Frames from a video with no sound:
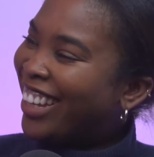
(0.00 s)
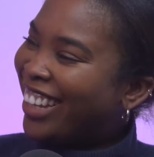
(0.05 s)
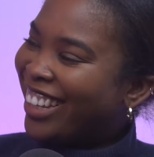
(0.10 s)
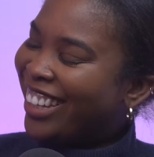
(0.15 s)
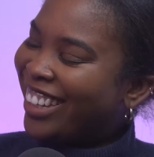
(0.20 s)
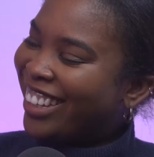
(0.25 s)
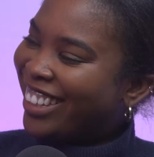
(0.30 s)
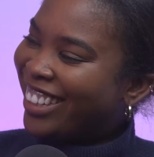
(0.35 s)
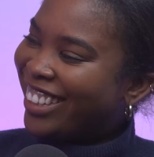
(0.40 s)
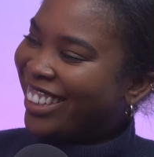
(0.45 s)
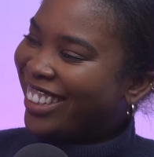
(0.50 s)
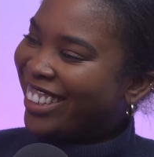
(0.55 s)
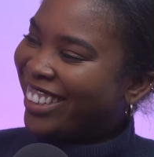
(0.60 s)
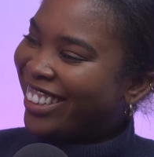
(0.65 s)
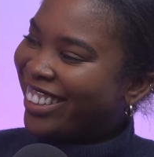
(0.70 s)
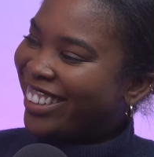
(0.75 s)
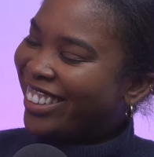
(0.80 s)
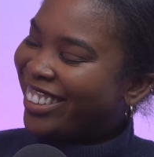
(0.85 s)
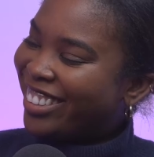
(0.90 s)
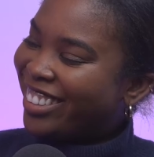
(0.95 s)

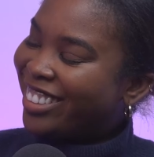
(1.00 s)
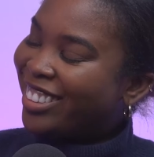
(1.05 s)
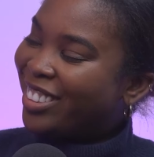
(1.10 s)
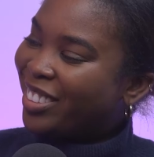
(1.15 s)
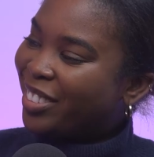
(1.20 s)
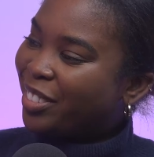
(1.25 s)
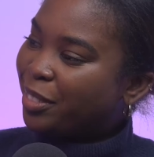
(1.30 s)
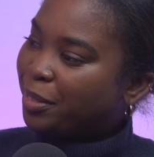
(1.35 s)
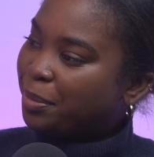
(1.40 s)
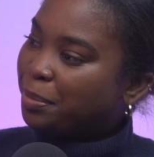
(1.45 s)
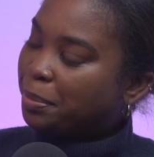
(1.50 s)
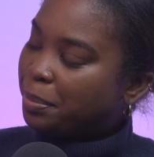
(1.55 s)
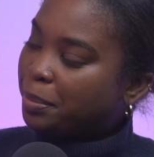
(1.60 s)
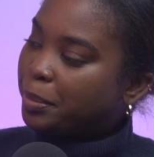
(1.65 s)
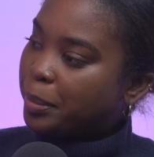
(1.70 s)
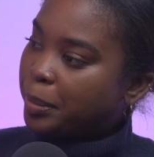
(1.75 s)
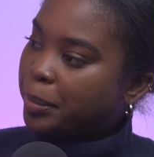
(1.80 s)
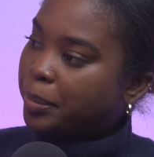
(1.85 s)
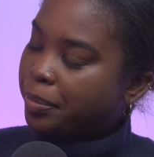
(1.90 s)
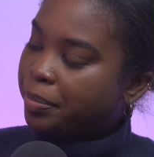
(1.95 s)

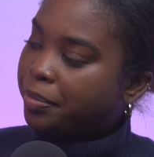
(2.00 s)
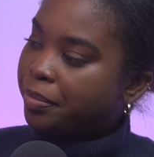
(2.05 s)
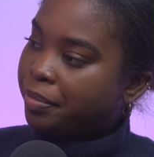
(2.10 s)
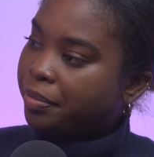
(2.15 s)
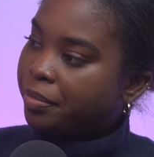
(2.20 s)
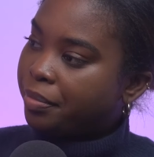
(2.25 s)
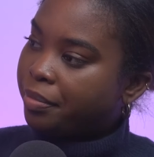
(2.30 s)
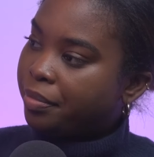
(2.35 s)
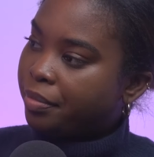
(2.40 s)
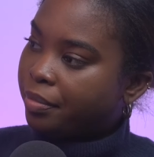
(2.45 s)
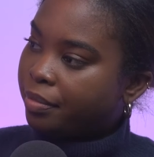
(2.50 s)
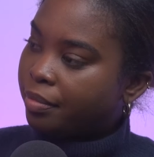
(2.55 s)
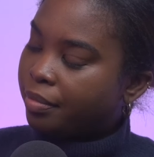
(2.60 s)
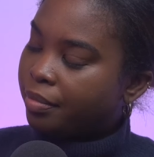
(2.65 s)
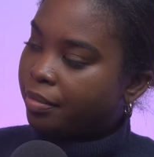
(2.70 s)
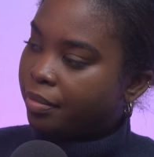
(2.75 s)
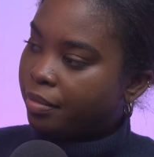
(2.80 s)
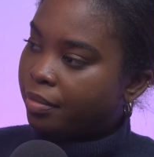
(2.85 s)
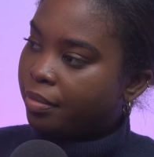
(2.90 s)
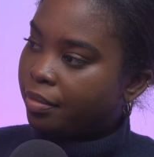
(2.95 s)

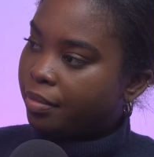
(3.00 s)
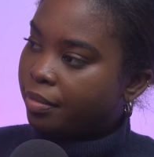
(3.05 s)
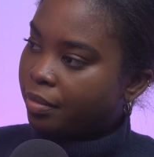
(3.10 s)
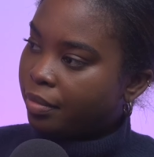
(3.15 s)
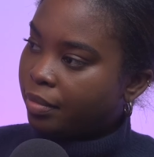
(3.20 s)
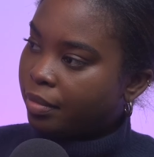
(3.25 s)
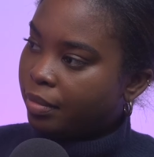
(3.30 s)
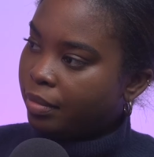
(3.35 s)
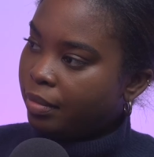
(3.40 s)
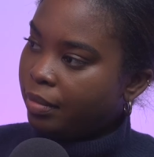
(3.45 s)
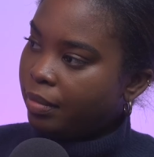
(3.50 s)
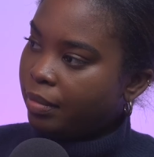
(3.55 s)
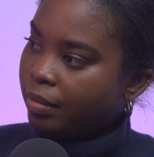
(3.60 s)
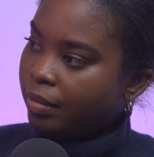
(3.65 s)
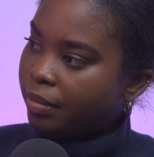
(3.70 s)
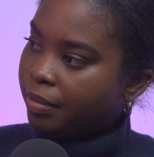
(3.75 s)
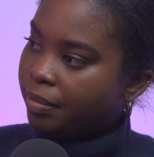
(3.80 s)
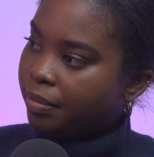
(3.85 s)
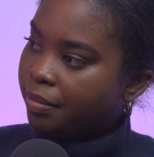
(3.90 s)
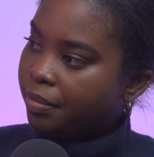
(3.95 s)

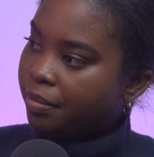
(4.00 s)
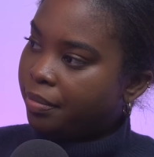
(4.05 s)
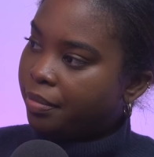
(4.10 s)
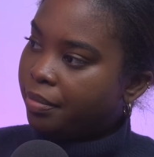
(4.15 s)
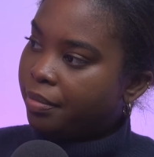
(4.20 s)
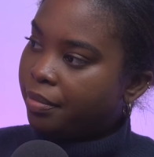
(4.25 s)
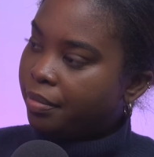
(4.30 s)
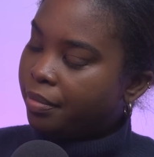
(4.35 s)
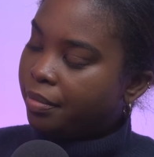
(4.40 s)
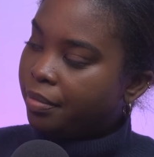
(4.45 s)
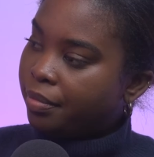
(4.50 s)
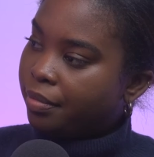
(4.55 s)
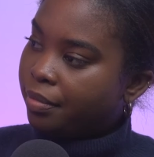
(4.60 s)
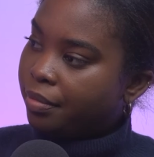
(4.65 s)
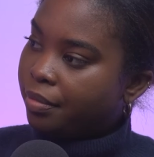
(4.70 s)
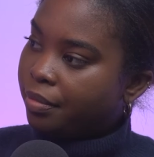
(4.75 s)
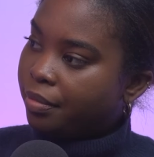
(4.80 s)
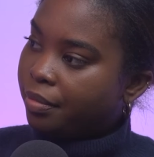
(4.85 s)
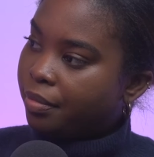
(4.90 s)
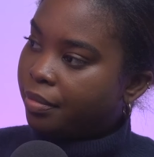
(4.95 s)

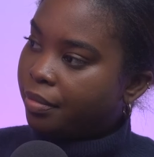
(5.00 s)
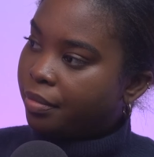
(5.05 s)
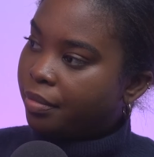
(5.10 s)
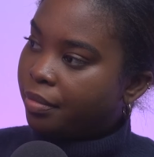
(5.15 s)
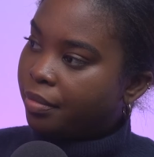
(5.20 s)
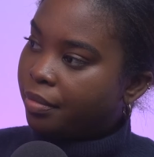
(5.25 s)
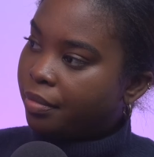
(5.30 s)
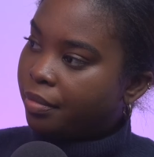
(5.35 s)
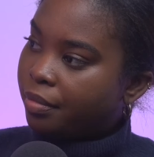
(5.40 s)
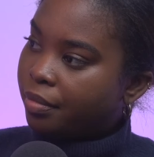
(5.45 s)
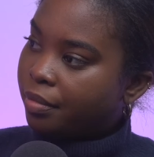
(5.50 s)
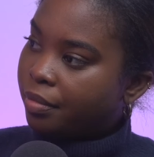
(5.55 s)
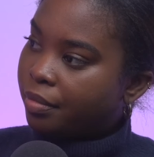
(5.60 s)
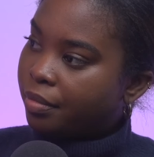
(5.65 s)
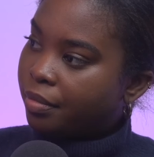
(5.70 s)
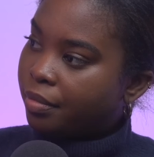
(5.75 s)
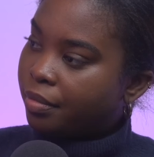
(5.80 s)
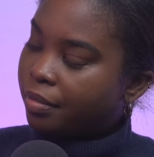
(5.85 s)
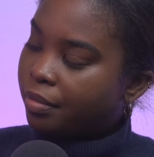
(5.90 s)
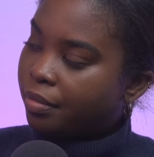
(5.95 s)

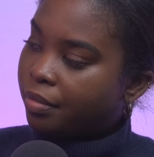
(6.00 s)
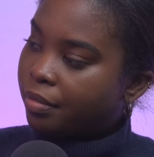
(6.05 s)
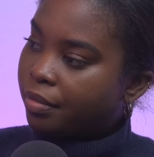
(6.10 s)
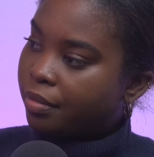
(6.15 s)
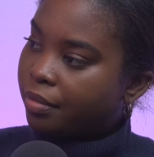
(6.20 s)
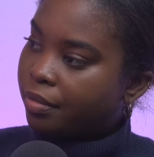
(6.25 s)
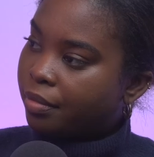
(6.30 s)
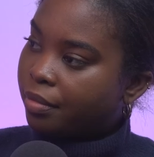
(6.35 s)
No words are spoken by the person on screen.